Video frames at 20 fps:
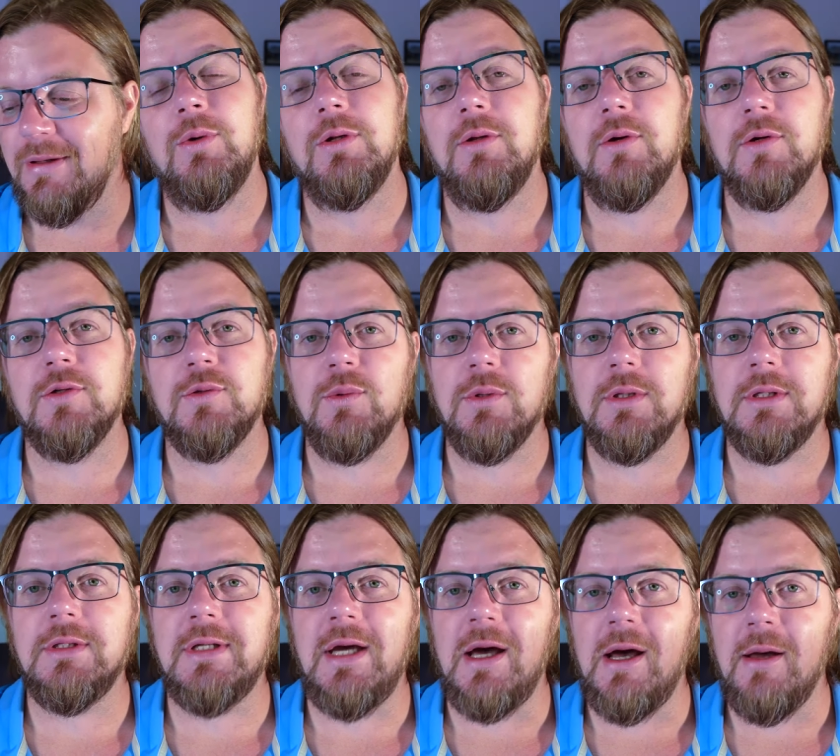But those were the
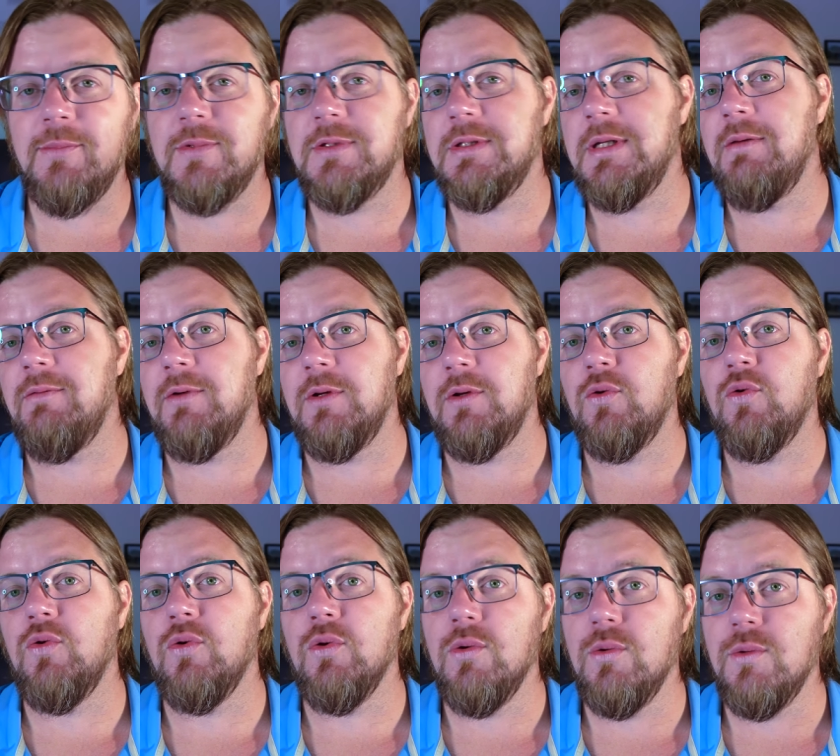top seven
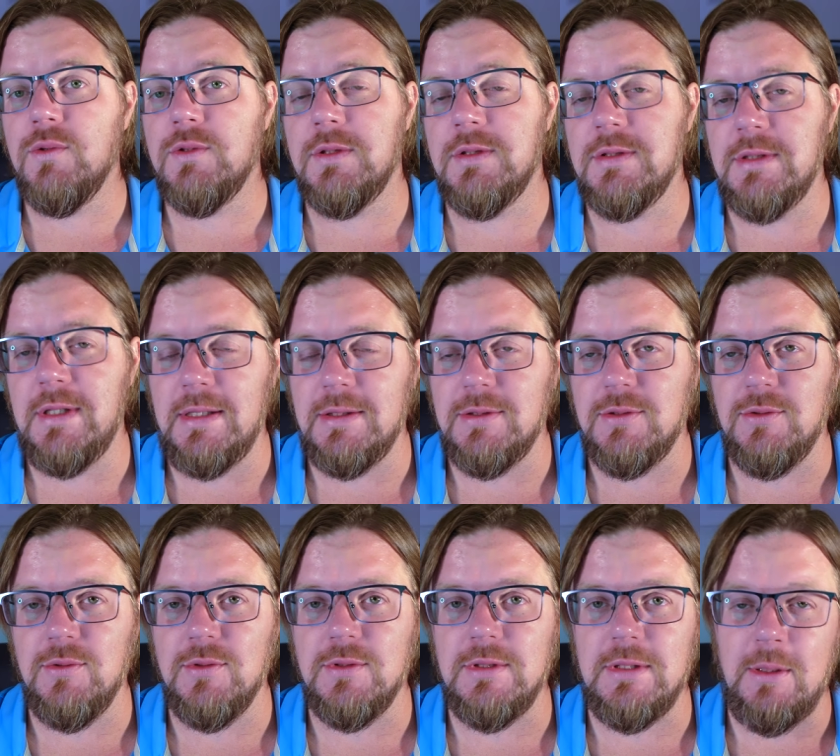cruise
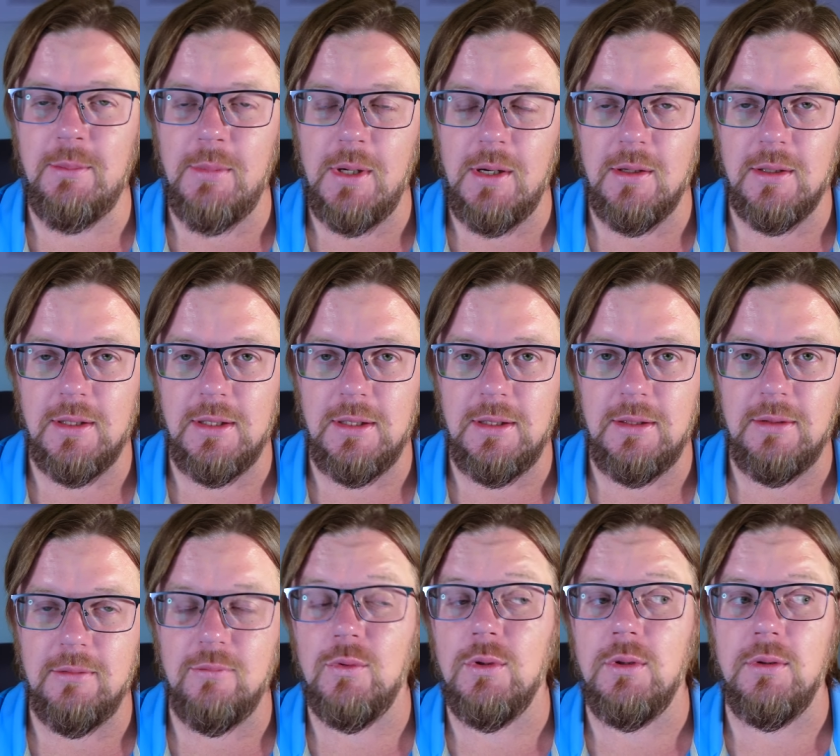disasters in
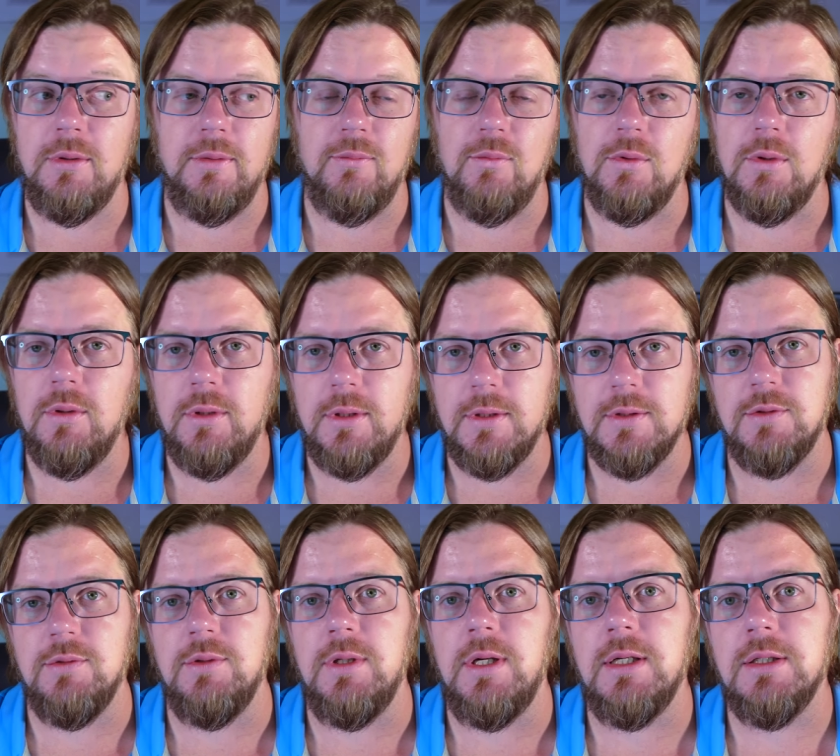American, well, in world
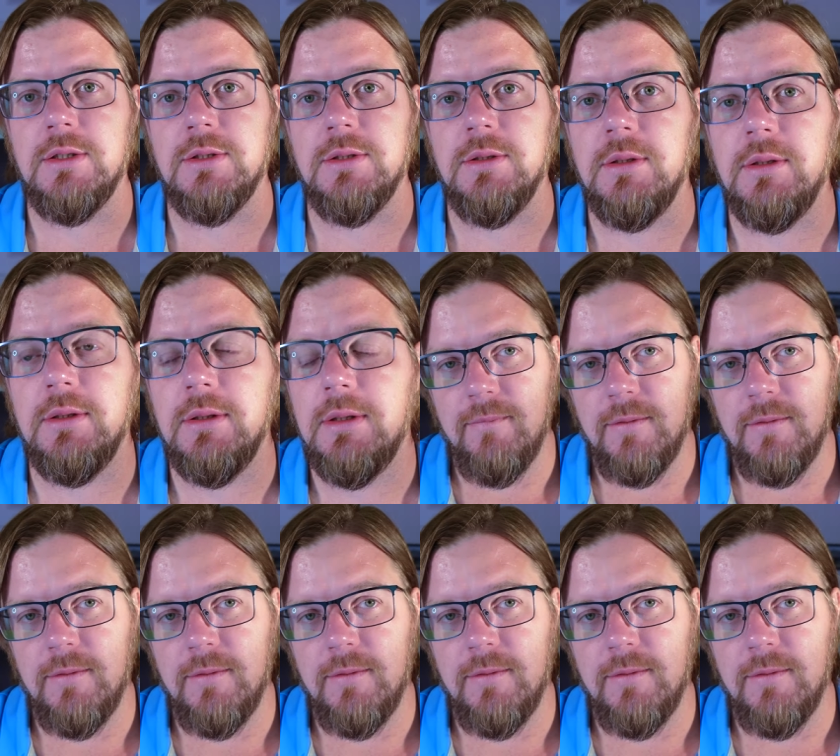history, actually.